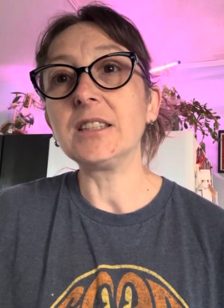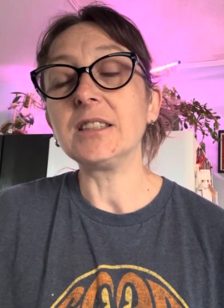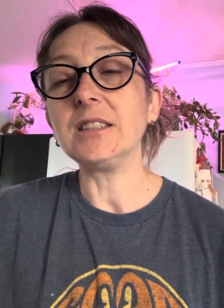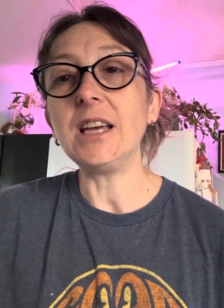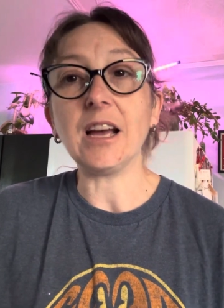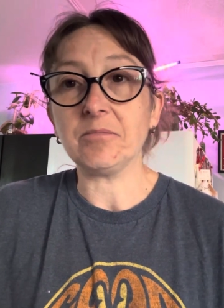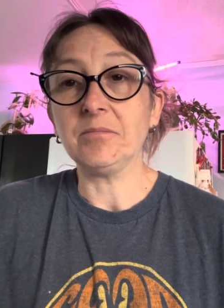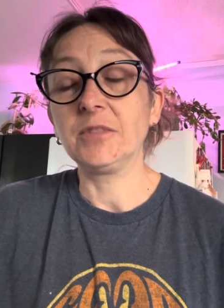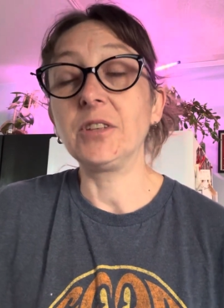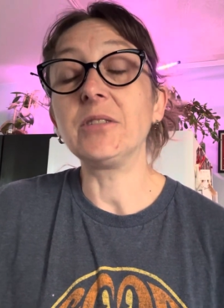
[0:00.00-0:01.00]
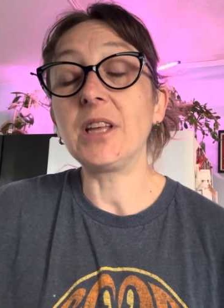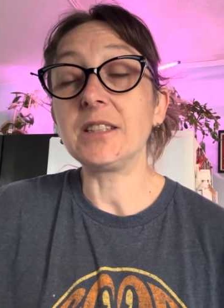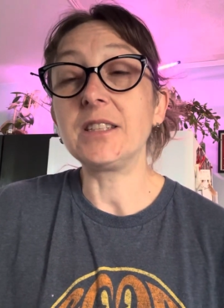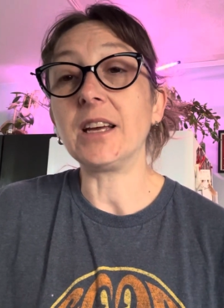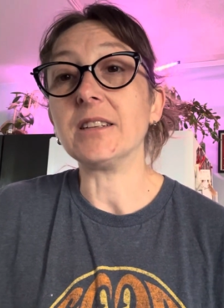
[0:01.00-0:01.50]
yeah, so
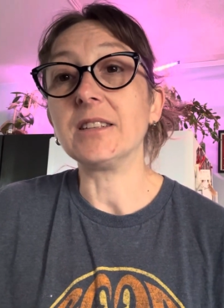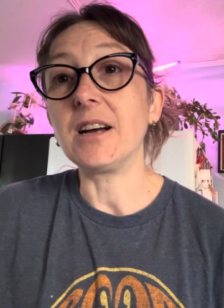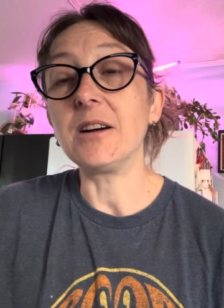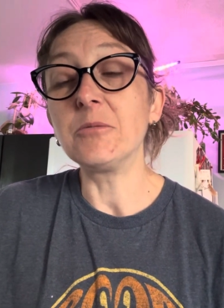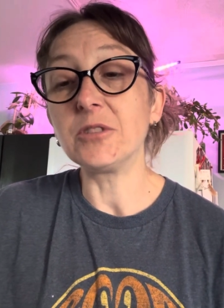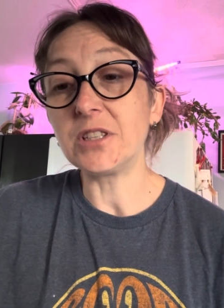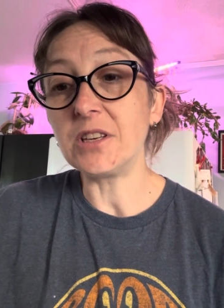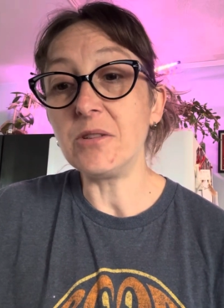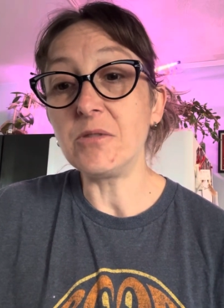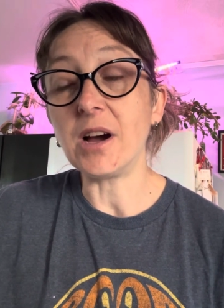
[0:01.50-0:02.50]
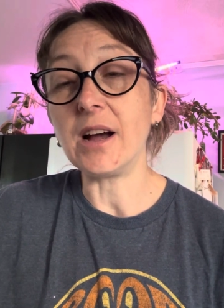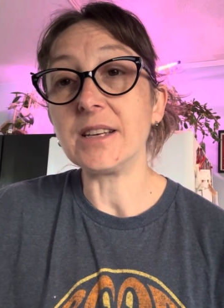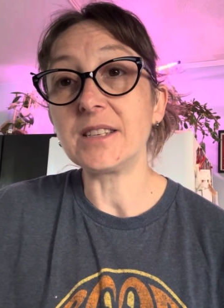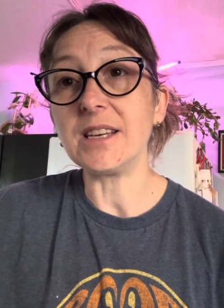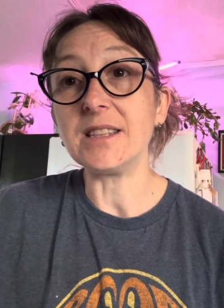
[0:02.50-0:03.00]
that's it. I will see you guys
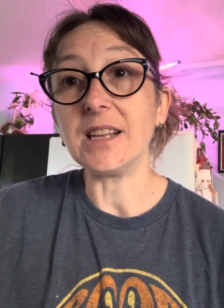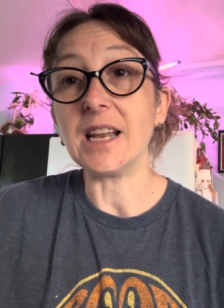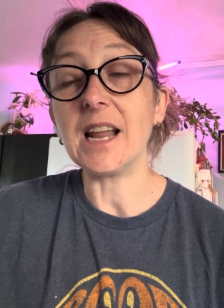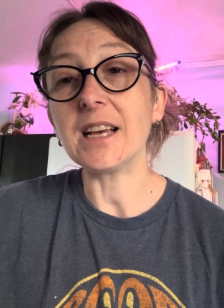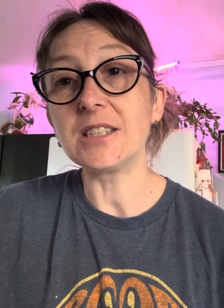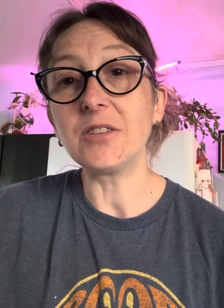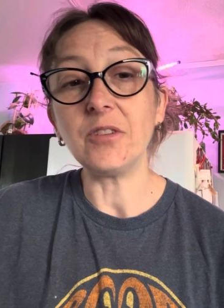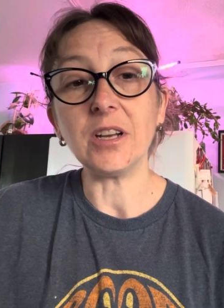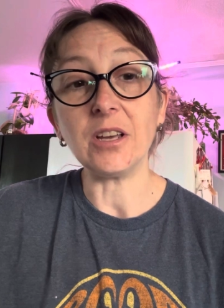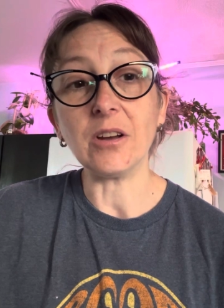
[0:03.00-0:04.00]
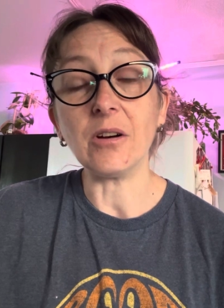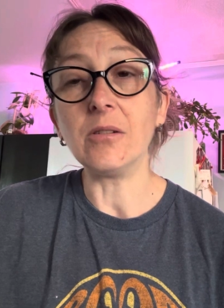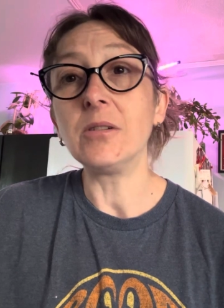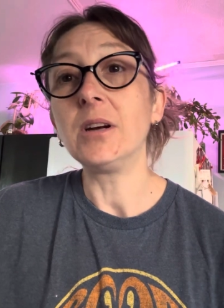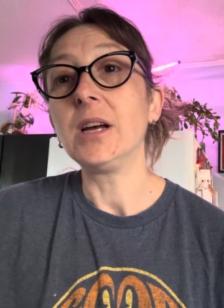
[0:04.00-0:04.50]
in the next
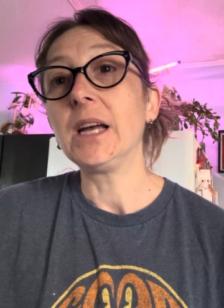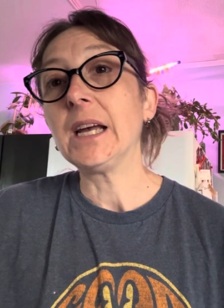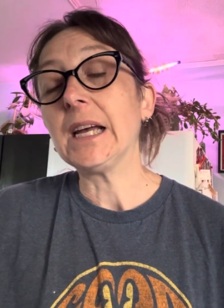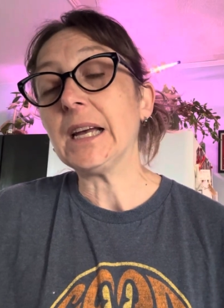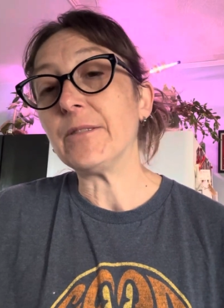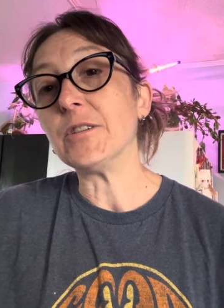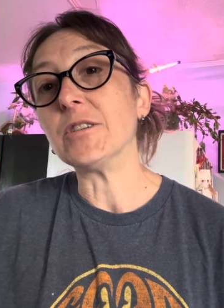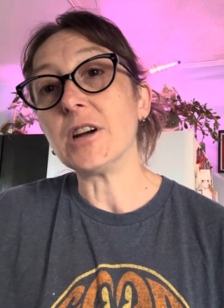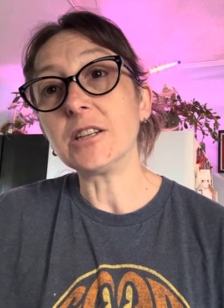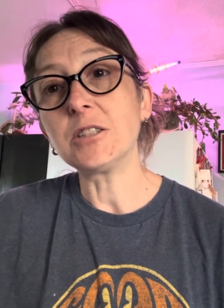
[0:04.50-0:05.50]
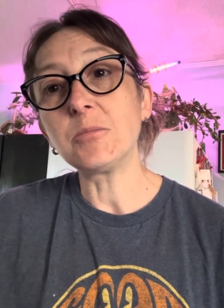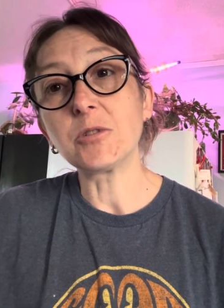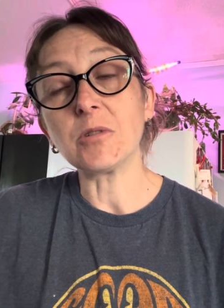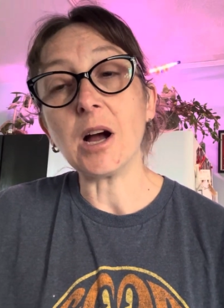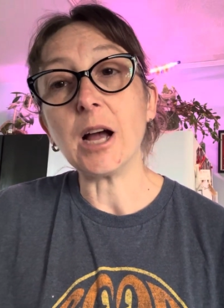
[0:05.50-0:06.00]
video. If you're not
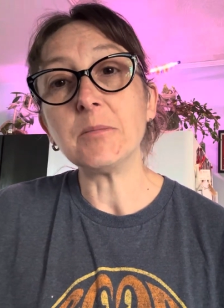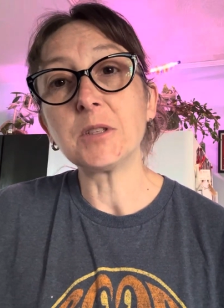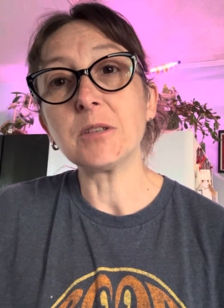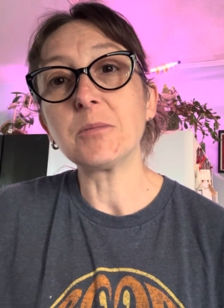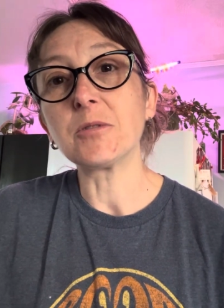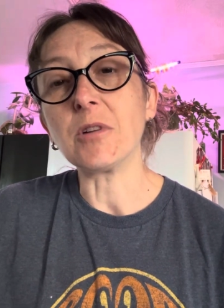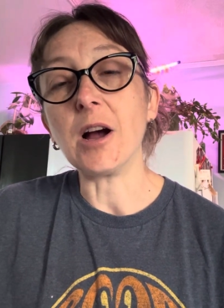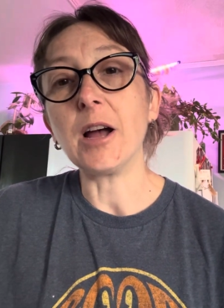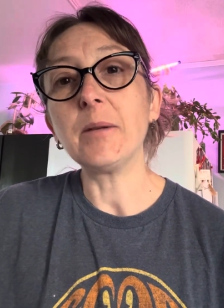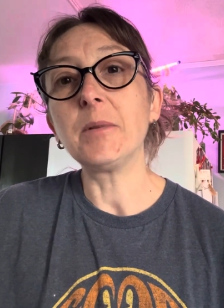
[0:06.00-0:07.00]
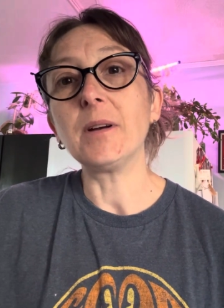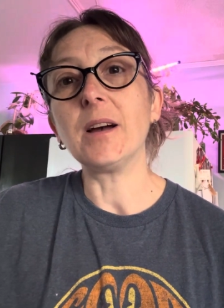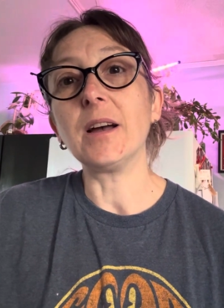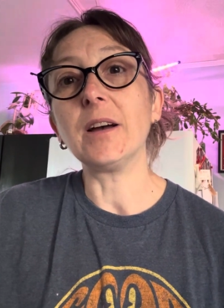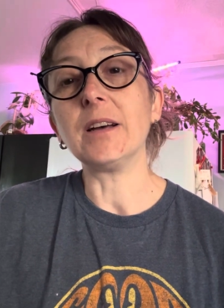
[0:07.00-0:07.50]
subscribed, subscribe.
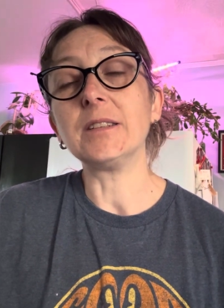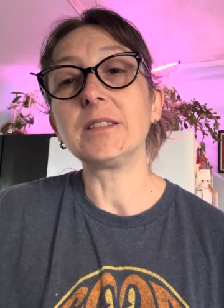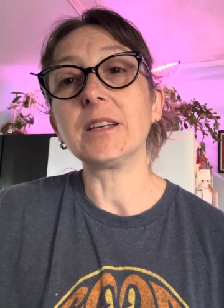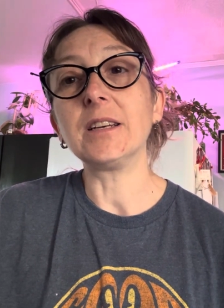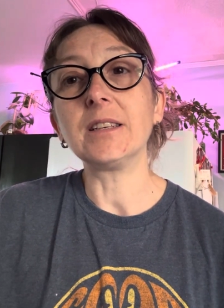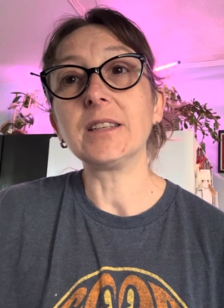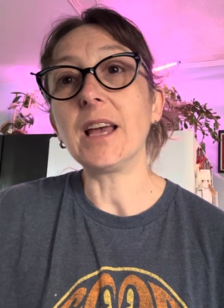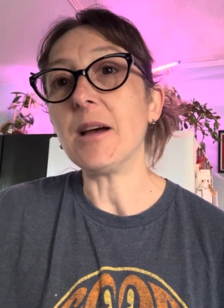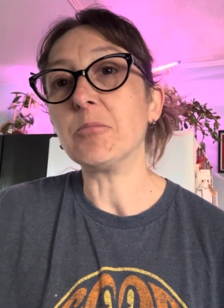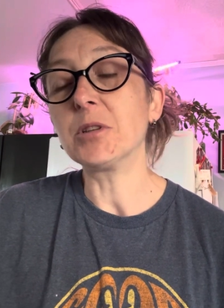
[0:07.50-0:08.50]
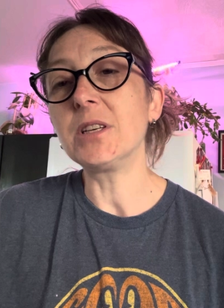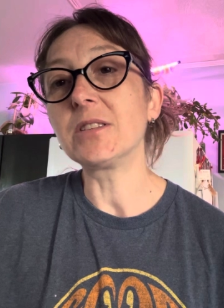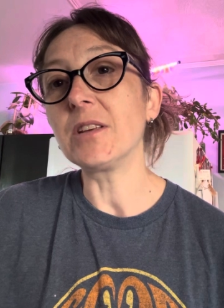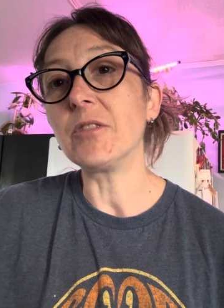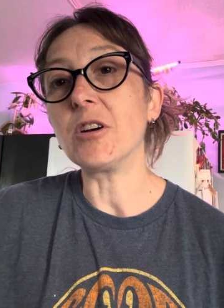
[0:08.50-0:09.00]
And yeah, please
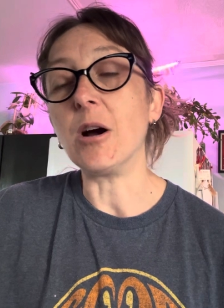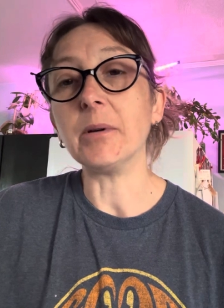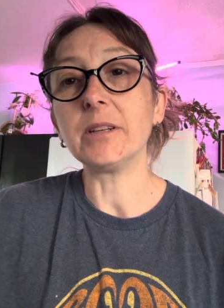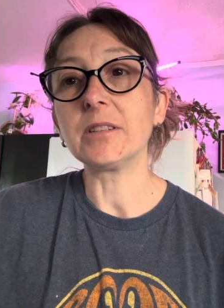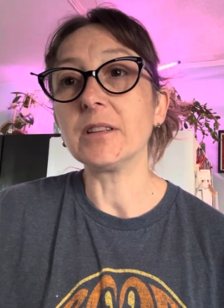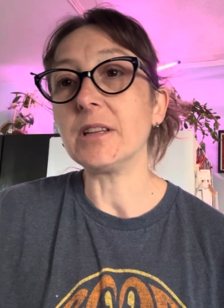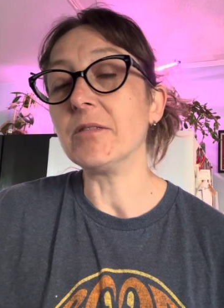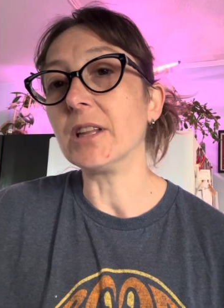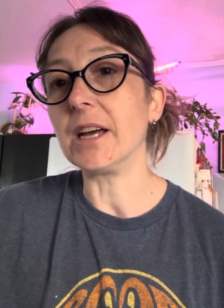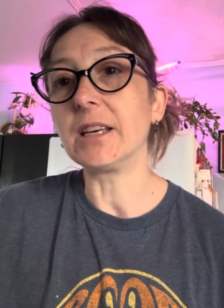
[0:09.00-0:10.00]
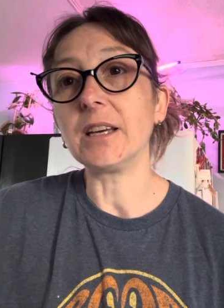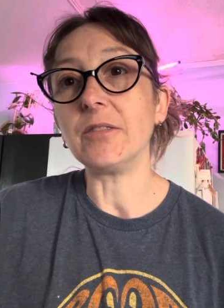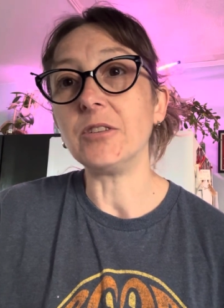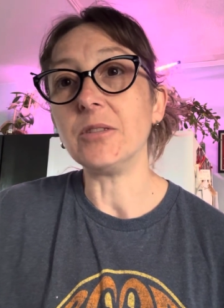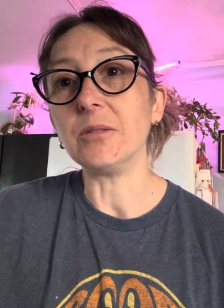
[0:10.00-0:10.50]
leave a comment, leave a like if
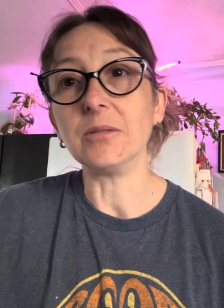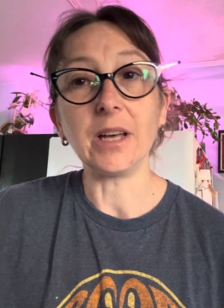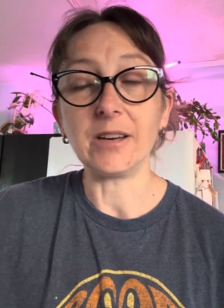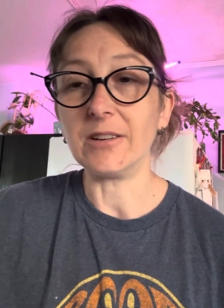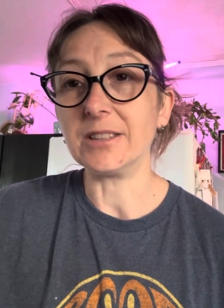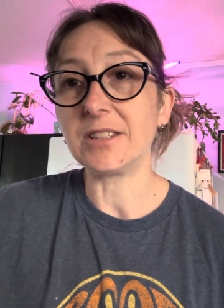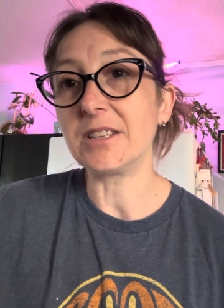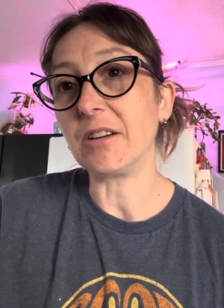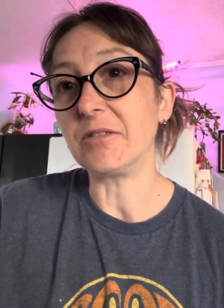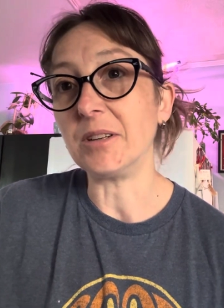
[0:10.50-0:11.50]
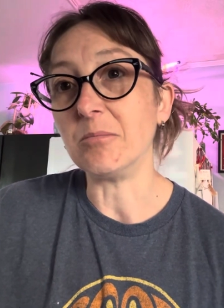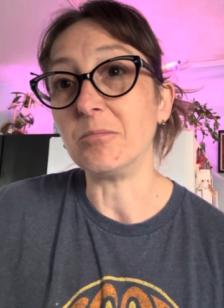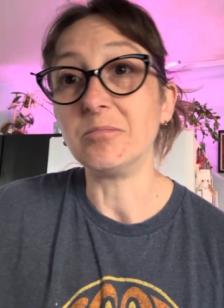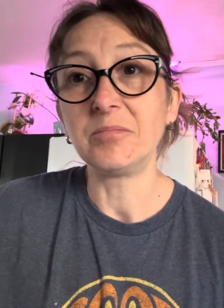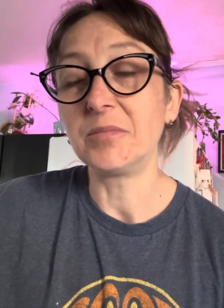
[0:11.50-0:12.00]
you like all this stuff and,
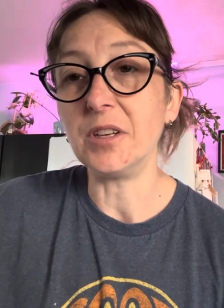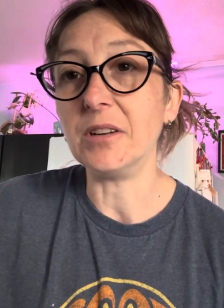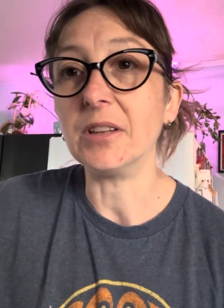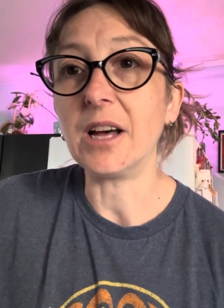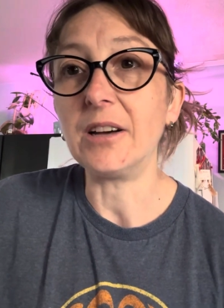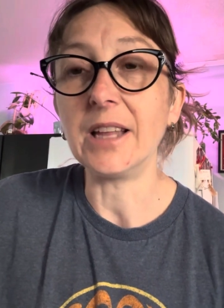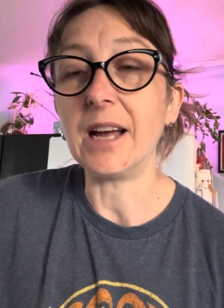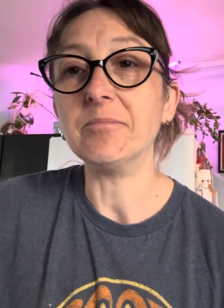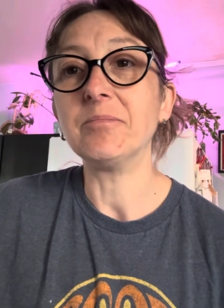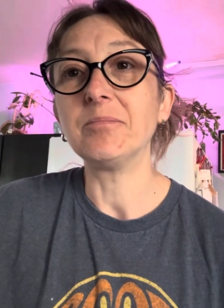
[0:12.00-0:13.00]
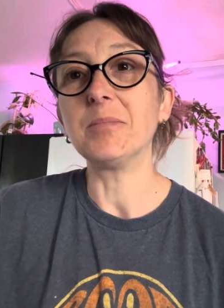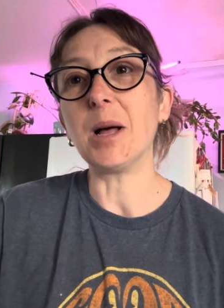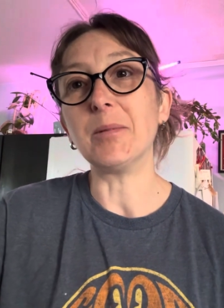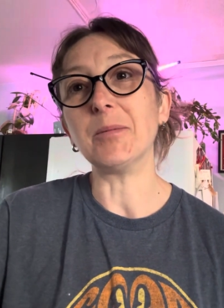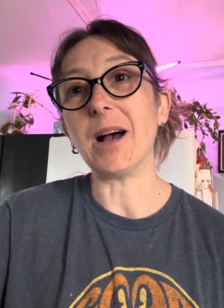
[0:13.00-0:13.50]
you know, all that. Blah,
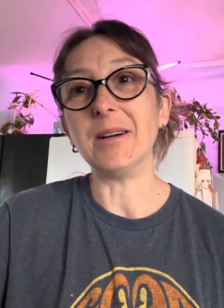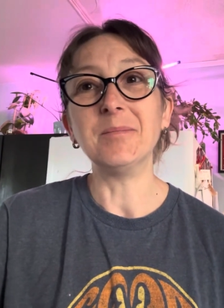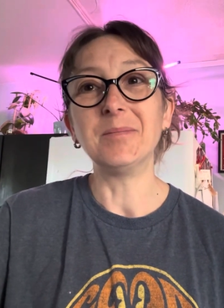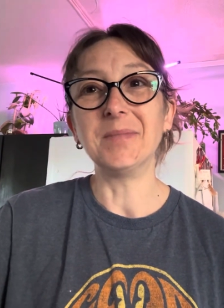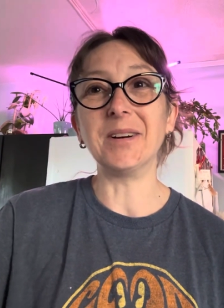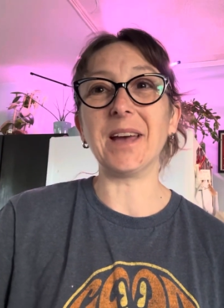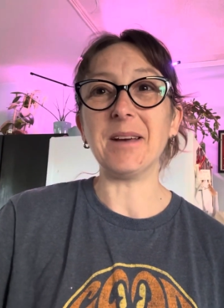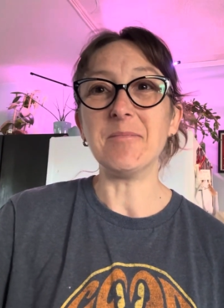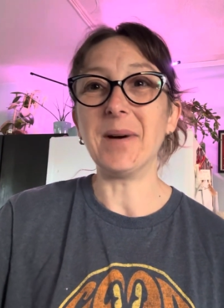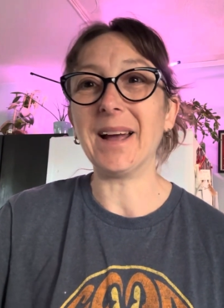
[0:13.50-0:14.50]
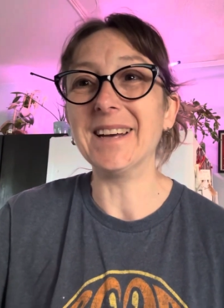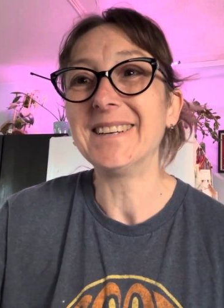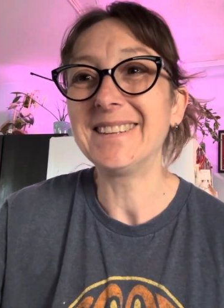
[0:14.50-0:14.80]
blah, blah. Okay, bye.